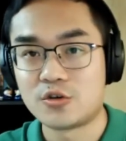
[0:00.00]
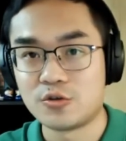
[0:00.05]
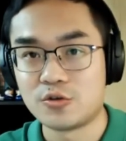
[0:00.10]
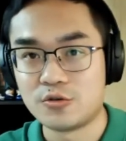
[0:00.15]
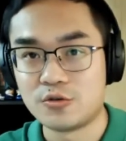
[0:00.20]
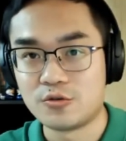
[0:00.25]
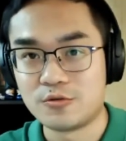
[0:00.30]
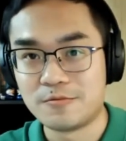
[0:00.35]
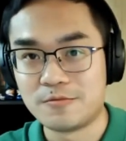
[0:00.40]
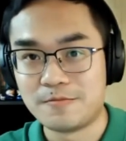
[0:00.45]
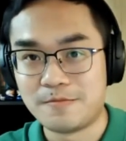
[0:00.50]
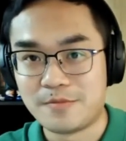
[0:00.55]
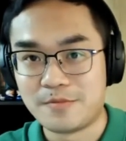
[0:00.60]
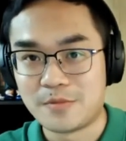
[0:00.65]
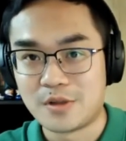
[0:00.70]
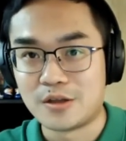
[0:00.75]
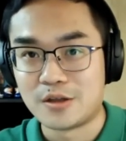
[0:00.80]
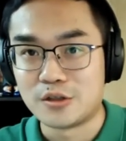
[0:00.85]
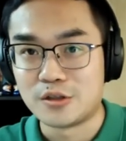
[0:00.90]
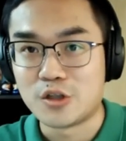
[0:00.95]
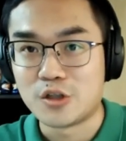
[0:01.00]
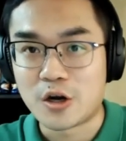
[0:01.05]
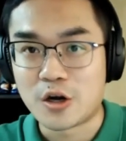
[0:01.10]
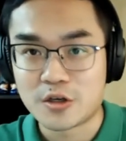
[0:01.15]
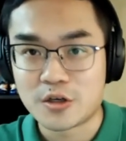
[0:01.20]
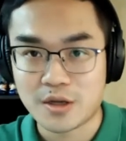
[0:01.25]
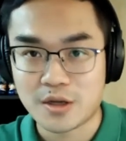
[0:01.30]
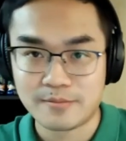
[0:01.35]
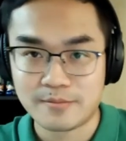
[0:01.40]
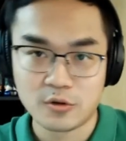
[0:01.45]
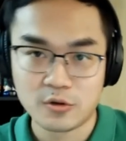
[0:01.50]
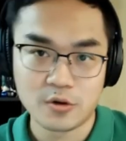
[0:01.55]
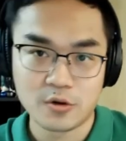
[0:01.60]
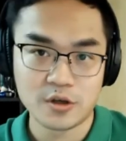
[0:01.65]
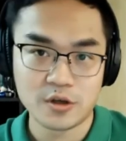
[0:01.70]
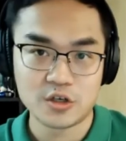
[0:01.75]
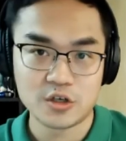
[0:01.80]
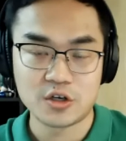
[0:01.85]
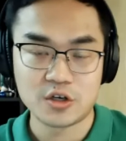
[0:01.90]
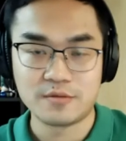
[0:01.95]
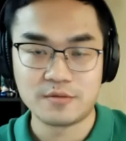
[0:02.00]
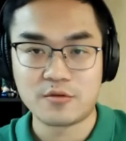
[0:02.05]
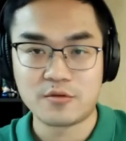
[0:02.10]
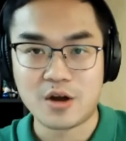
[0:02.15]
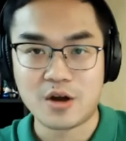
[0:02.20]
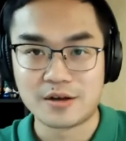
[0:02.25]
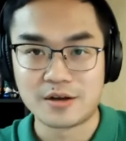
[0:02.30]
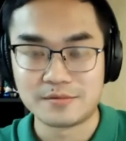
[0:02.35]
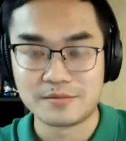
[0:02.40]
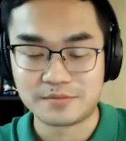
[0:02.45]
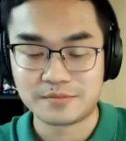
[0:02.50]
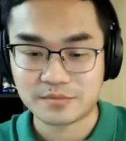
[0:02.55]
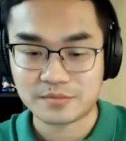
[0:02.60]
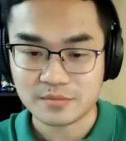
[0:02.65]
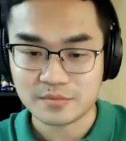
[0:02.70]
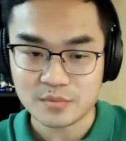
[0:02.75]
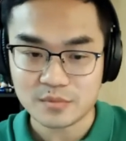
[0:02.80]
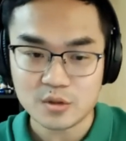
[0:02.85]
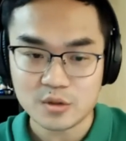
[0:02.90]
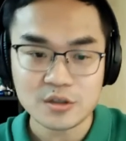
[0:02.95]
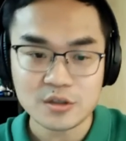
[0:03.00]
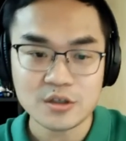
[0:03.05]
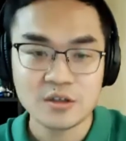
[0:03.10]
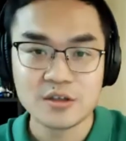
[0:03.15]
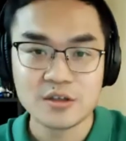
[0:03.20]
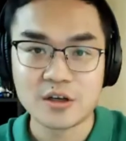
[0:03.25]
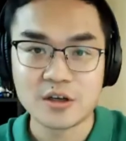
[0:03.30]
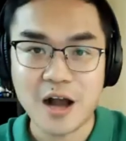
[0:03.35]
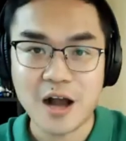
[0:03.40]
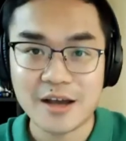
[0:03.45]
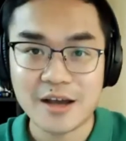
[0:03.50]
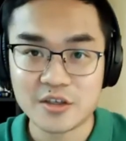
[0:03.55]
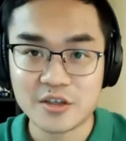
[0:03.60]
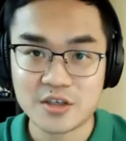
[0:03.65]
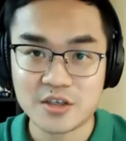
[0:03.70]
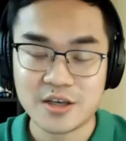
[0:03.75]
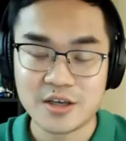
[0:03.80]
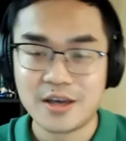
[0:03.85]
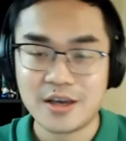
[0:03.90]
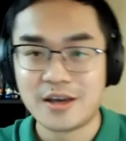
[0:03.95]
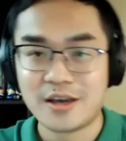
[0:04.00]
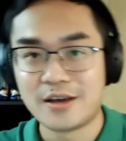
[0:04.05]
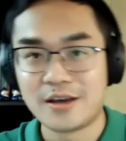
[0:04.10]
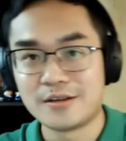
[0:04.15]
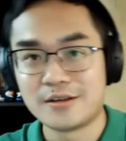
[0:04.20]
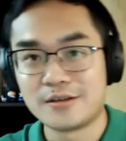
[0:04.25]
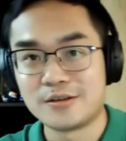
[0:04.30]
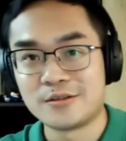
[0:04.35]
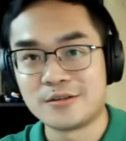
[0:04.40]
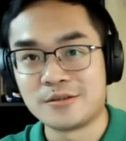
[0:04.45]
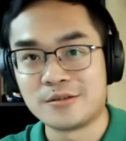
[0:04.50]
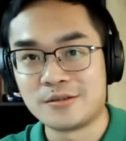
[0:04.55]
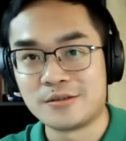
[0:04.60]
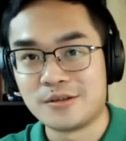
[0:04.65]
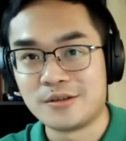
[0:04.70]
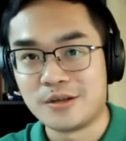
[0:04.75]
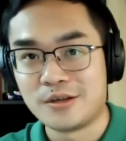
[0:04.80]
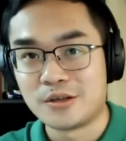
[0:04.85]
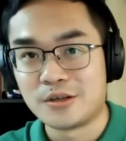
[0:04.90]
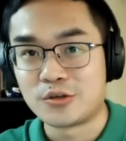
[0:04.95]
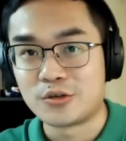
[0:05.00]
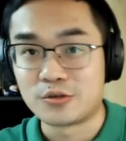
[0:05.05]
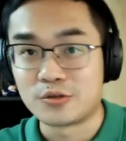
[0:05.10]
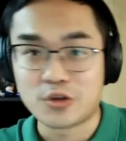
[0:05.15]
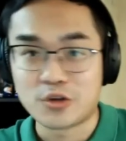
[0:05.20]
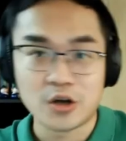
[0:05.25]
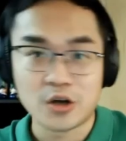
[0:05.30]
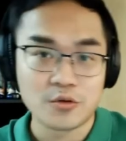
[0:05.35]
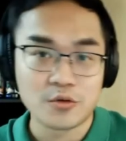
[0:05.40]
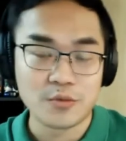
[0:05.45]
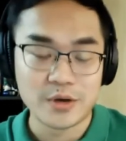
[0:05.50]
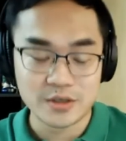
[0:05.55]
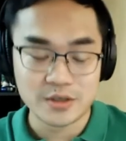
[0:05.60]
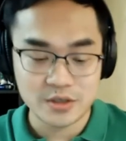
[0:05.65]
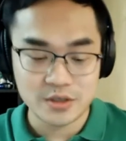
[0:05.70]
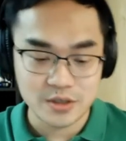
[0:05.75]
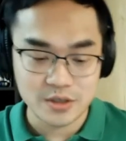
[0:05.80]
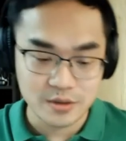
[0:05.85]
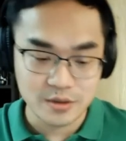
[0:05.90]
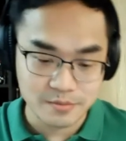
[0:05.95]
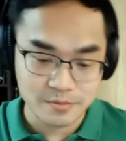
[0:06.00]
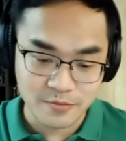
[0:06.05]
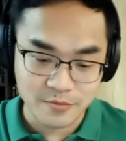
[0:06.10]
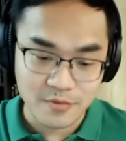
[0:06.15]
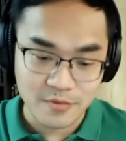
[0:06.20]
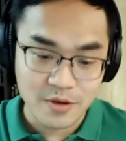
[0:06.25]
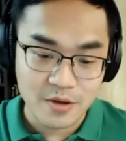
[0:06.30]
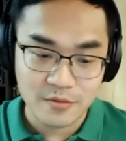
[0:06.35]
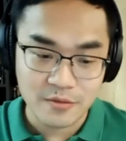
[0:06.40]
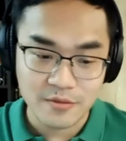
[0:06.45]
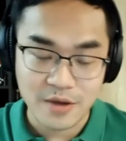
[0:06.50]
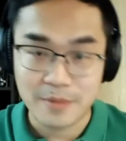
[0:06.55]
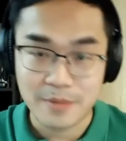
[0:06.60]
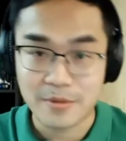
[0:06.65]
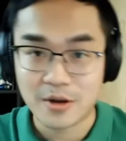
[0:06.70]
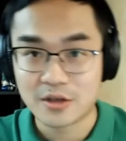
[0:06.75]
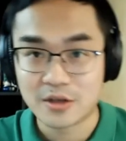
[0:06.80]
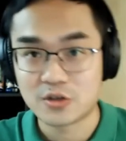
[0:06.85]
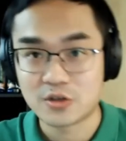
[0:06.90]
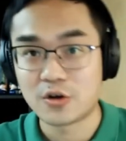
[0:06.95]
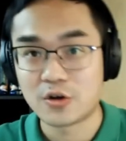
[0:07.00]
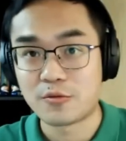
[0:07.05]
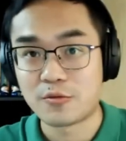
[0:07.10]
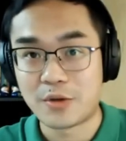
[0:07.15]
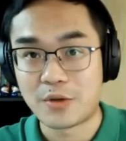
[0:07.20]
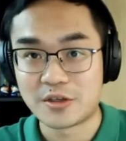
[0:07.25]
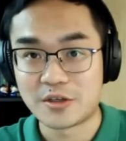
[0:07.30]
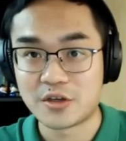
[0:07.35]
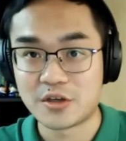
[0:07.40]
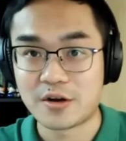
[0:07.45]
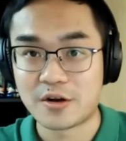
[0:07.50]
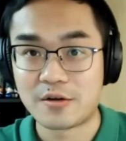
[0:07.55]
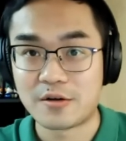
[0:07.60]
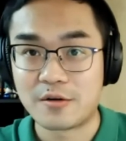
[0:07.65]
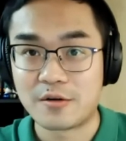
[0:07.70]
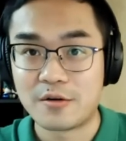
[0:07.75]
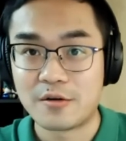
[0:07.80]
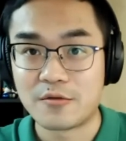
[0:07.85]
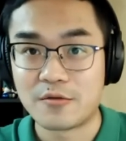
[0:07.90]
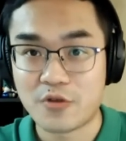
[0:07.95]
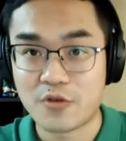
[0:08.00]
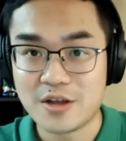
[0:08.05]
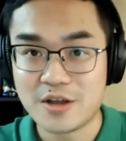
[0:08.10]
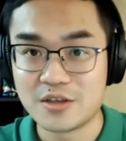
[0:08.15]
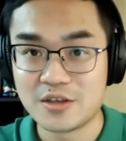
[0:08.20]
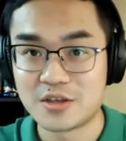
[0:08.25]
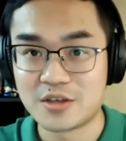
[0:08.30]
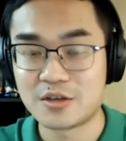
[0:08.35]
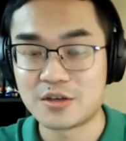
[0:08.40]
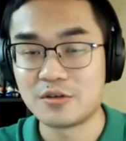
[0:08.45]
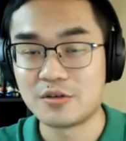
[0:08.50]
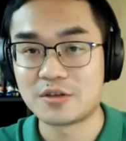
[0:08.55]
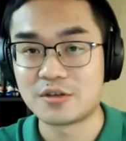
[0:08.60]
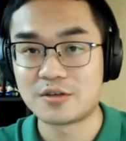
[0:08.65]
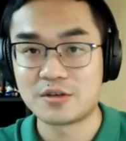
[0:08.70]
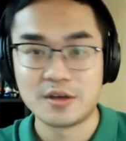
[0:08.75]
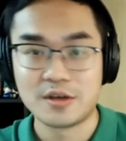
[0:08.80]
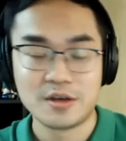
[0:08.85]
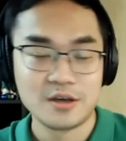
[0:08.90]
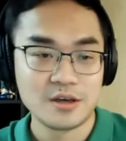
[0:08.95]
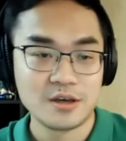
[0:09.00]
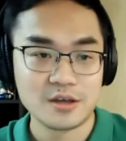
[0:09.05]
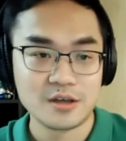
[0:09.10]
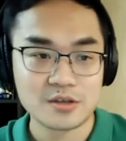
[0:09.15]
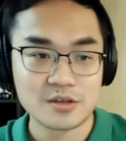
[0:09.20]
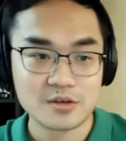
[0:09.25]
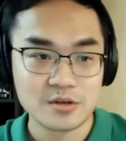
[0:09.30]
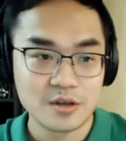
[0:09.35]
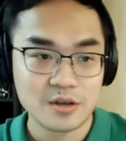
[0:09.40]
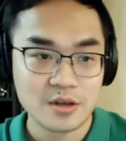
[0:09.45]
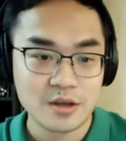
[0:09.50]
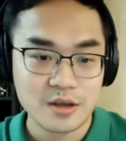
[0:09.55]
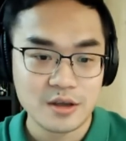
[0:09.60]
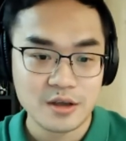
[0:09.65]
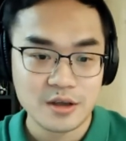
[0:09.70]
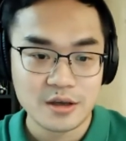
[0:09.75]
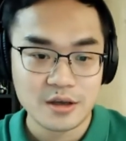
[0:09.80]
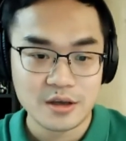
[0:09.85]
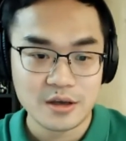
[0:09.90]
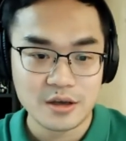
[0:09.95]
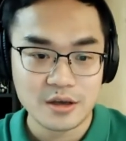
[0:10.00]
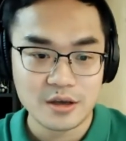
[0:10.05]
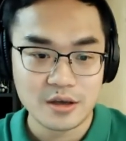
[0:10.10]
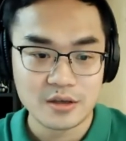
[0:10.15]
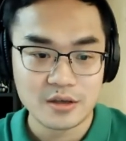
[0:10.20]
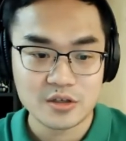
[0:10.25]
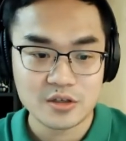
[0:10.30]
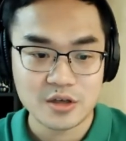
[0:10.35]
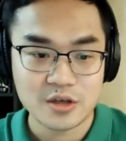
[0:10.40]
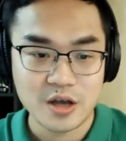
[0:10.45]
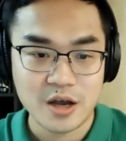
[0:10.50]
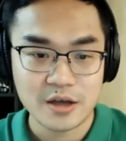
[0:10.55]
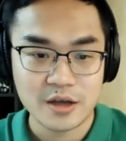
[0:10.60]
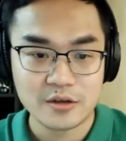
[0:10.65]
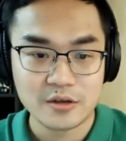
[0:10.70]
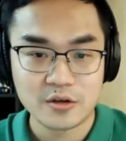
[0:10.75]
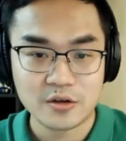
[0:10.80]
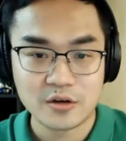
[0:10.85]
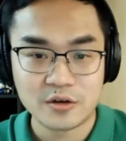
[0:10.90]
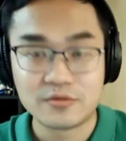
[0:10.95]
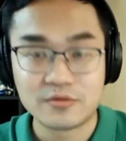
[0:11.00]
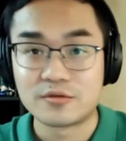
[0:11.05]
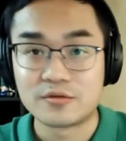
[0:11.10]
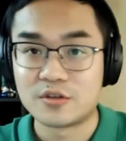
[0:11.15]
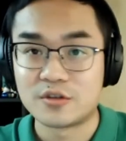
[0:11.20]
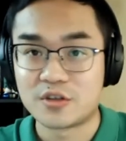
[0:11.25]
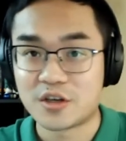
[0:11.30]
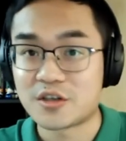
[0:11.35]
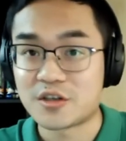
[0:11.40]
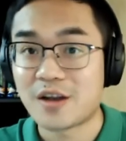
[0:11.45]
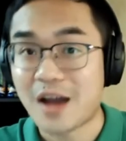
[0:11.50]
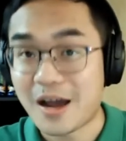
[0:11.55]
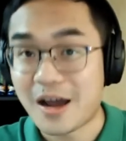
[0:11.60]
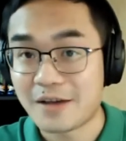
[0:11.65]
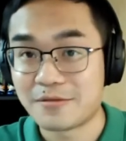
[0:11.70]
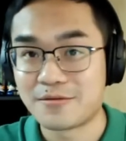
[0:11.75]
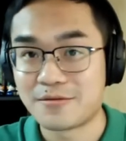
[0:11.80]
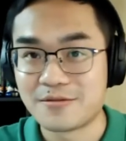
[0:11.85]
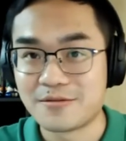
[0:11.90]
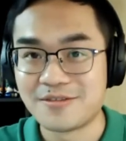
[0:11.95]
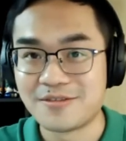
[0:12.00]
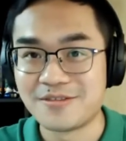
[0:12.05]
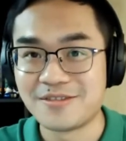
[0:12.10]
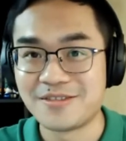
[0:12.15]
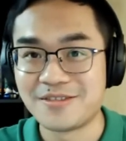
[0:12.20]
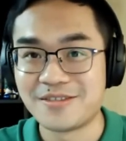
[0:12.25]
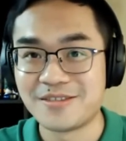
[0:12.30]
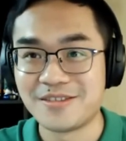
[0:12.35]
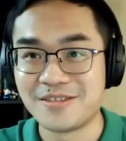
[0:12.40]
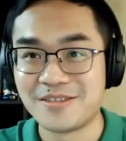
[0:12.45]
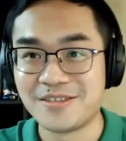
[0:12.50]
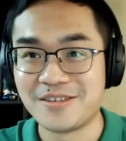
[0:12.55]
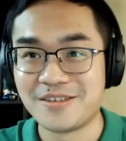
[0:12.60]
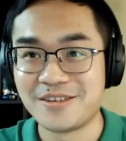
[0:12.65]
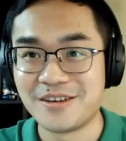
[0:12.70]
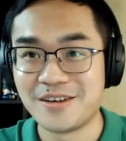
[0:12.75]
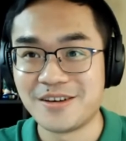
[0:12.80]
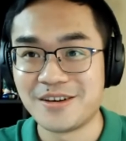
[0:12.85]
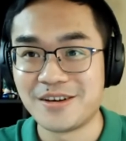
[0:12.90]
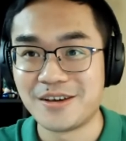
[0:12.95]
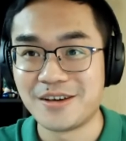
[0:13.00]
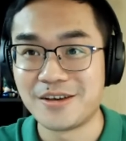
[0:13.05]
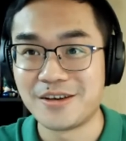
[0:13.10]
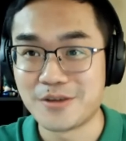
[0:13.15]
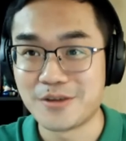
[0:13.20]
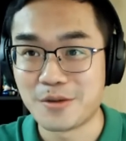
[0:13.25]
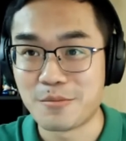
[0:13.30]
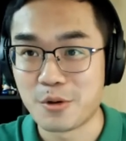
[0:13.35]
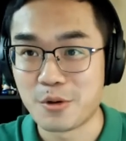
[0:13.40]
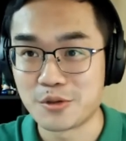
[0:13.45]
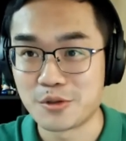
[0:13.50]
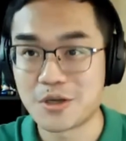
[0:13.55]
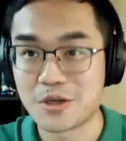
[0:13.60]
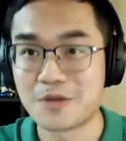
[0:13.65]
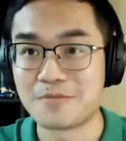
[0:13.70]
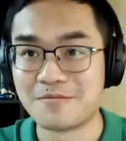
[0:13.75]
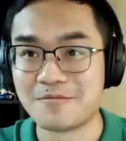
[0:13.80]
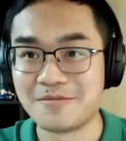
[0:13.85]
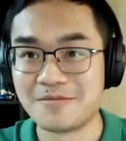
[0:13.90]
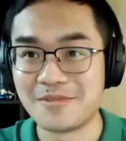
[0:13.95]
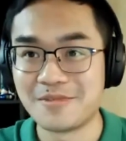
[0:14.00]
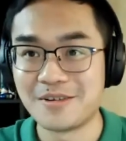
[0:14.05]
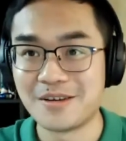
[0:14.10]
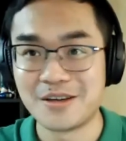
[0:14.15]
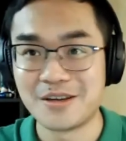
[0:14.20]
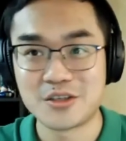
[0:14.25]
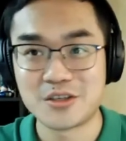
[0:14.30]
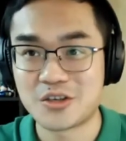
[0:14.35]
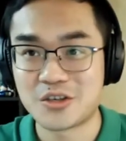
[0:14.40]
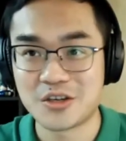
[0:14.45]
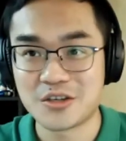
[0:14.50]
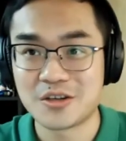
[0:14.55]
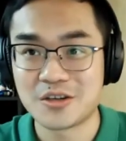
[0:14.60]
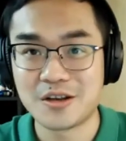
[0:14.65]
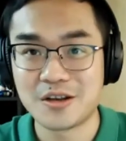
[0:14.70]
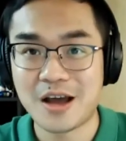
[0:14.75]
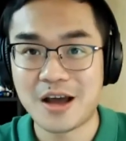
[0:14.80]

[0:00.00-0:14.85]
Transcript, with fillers: to learn some knowledge from the guys, and to talk with the families, talk with their friends. So it's it's it's kind of just life in the museum. It's just a